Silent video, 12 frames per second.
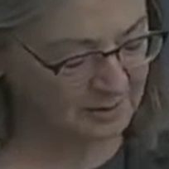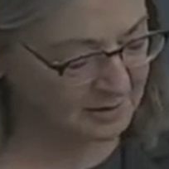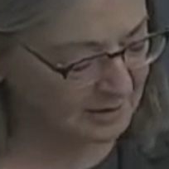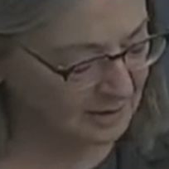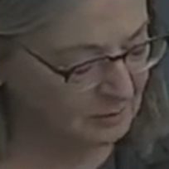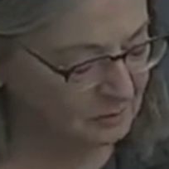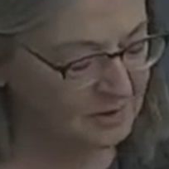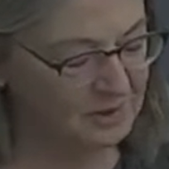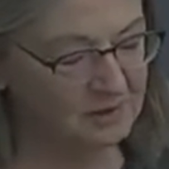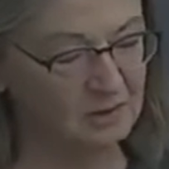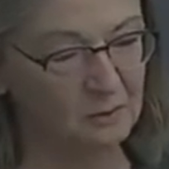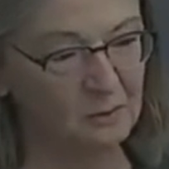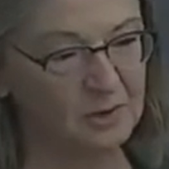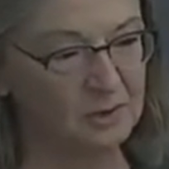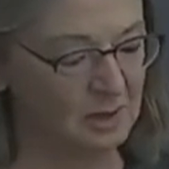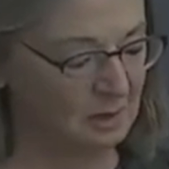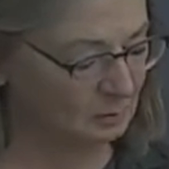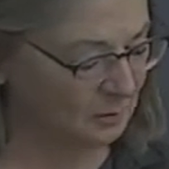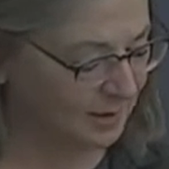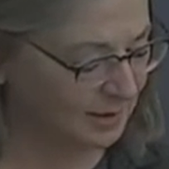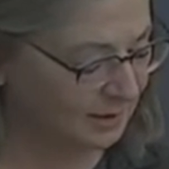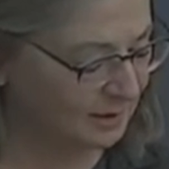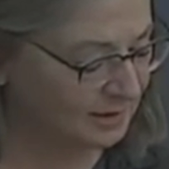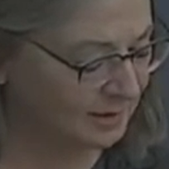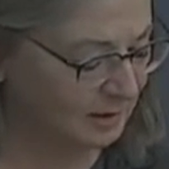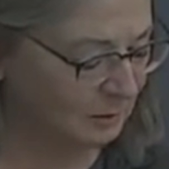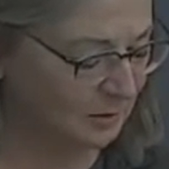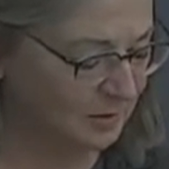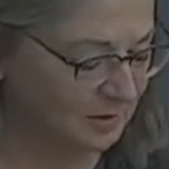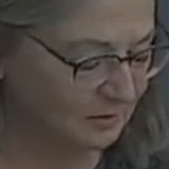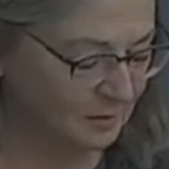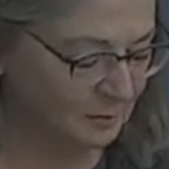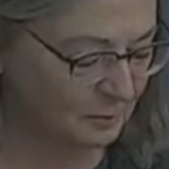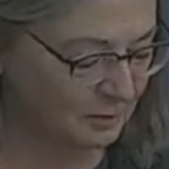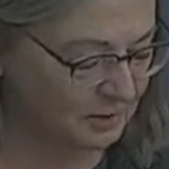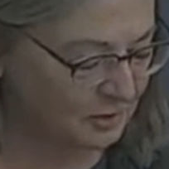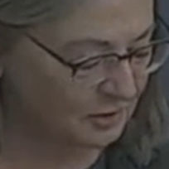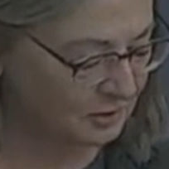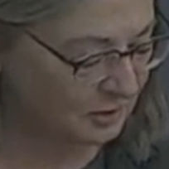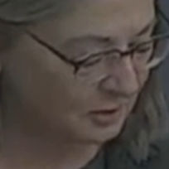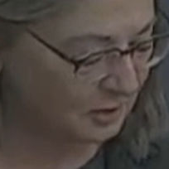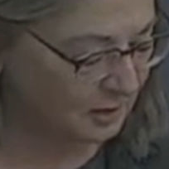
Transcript: The sound was in the wood plank sequence of the bridge.